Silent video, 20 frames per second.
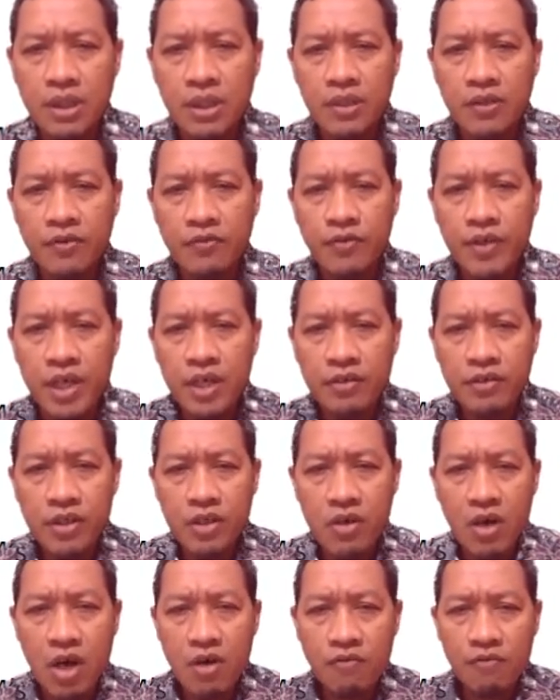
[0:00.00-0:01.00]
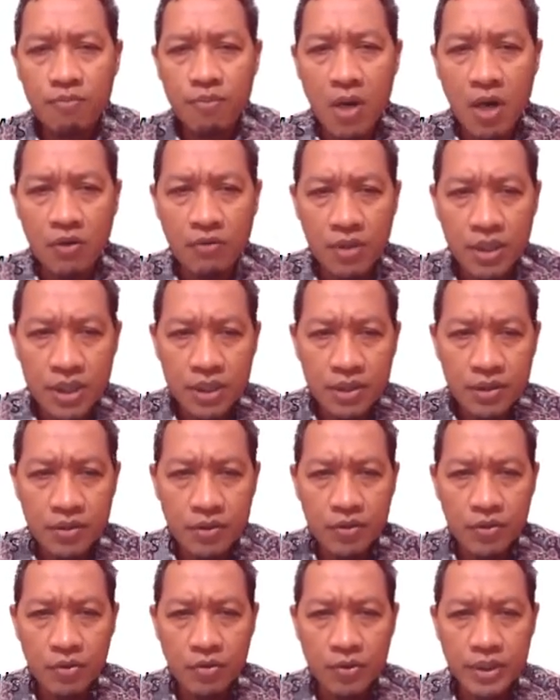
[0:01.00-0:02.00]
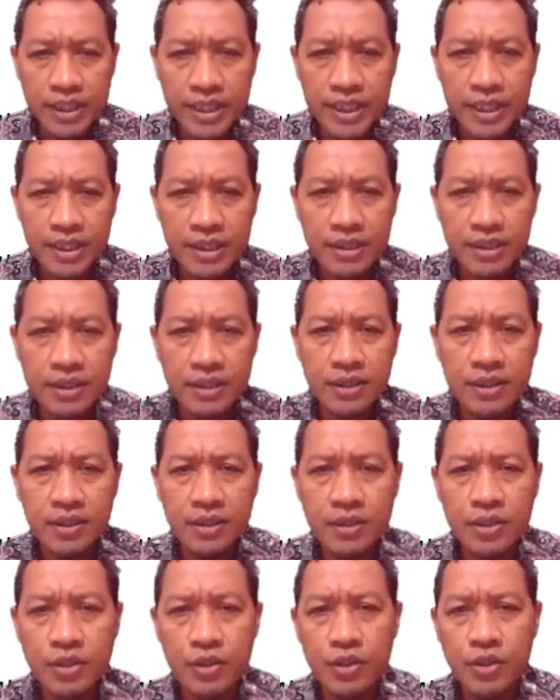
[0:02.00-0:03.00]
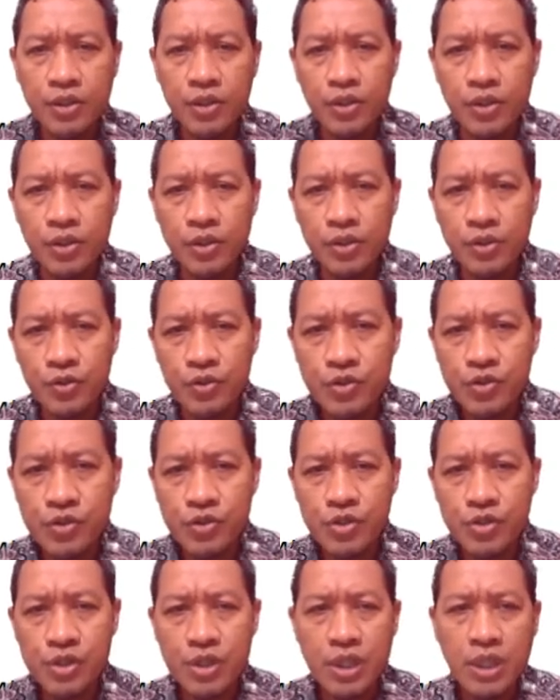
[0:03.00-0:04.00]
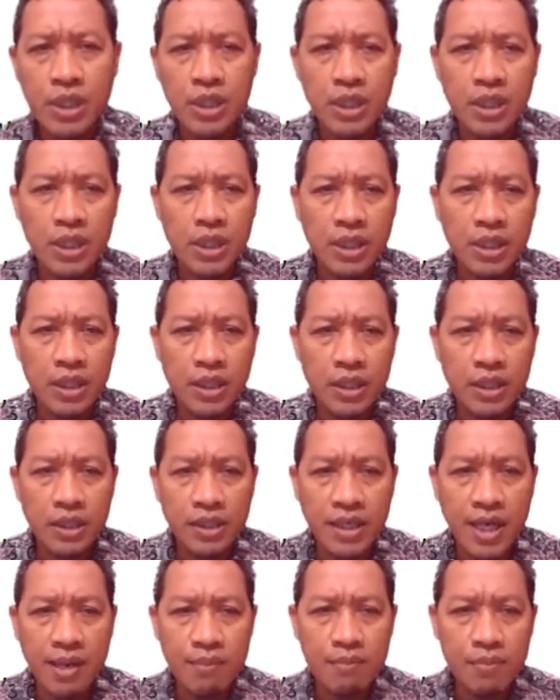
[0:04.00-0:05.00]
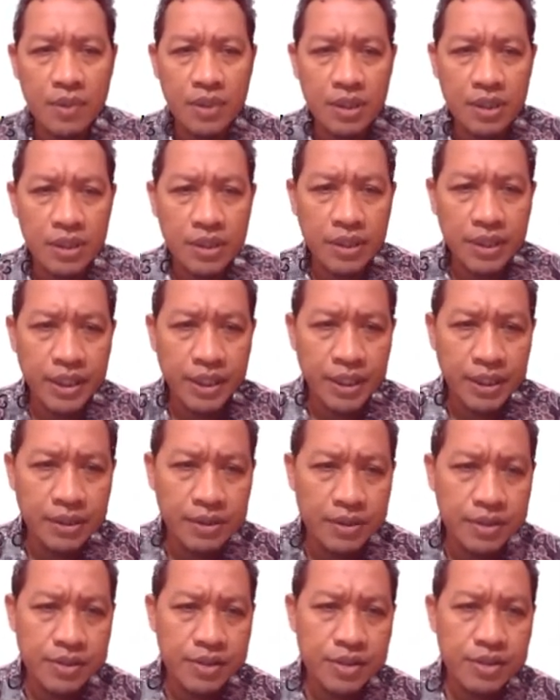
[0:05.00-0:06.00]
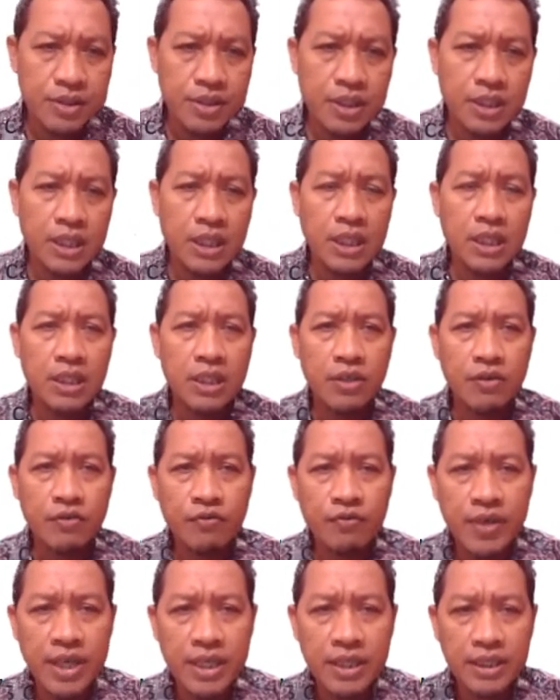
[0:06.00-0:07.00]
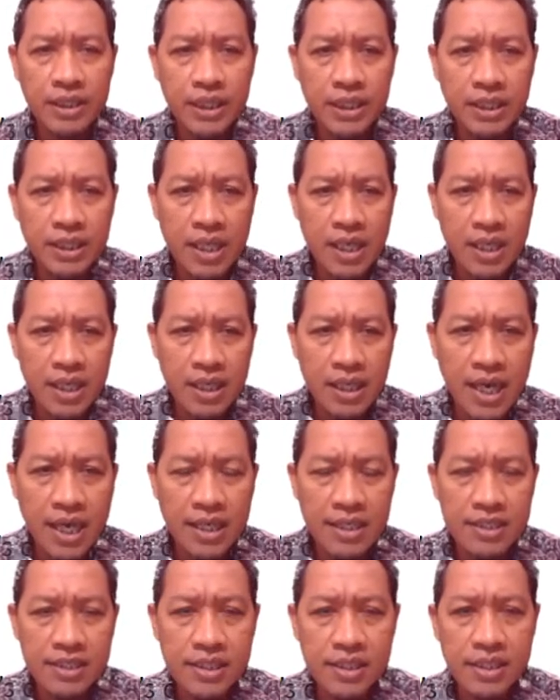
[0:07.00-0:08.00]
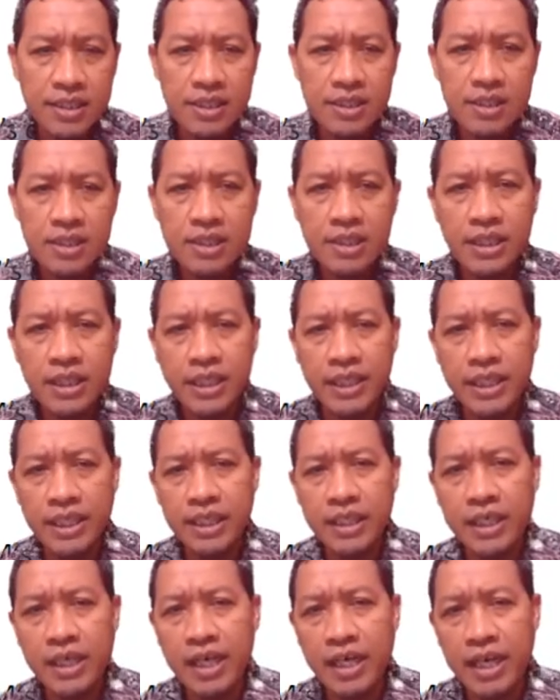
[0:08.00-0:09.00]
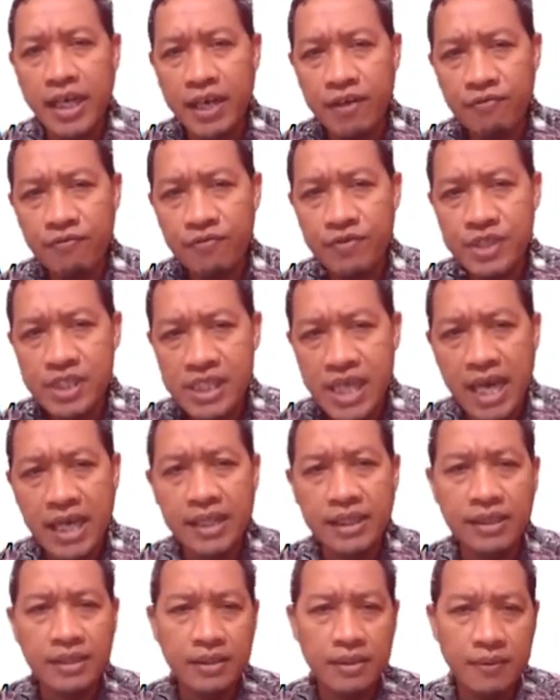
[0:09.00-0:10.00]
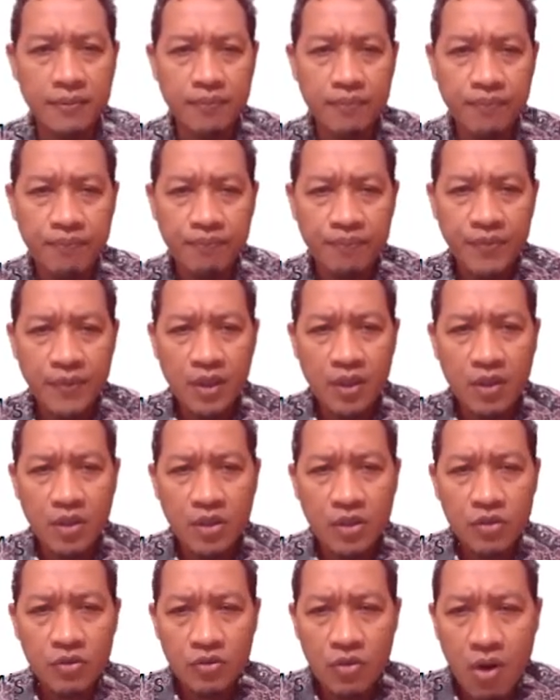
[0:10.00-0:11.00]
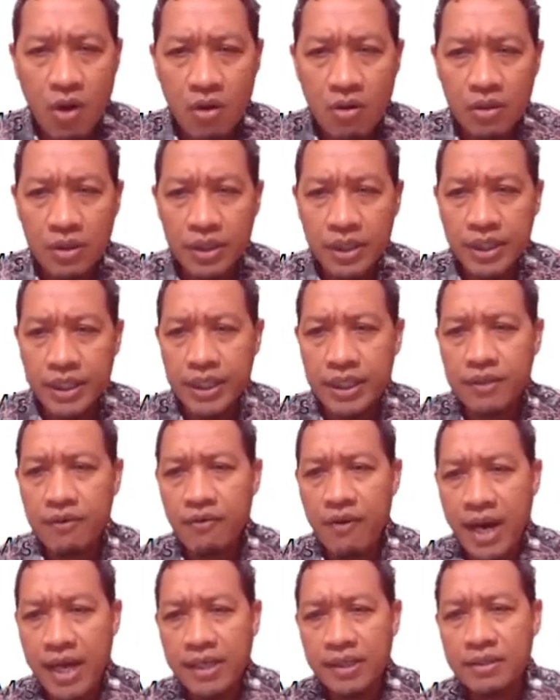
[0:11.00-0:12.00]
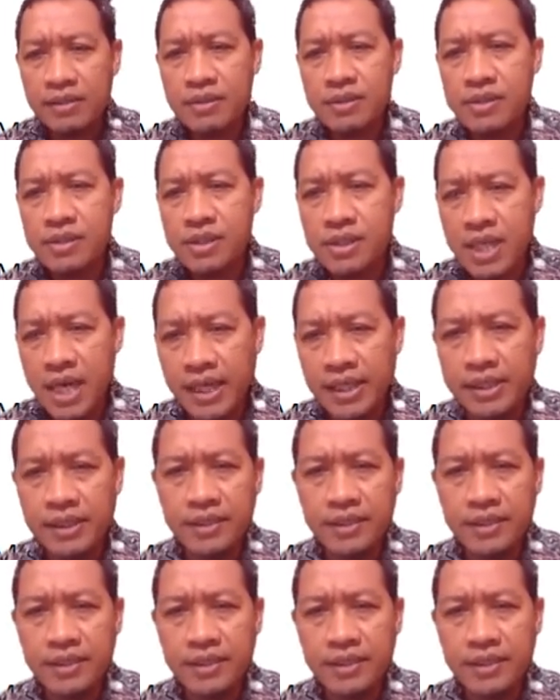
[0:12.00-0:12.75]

Value of power, we can use number in vertical axis in left side, torque in right side.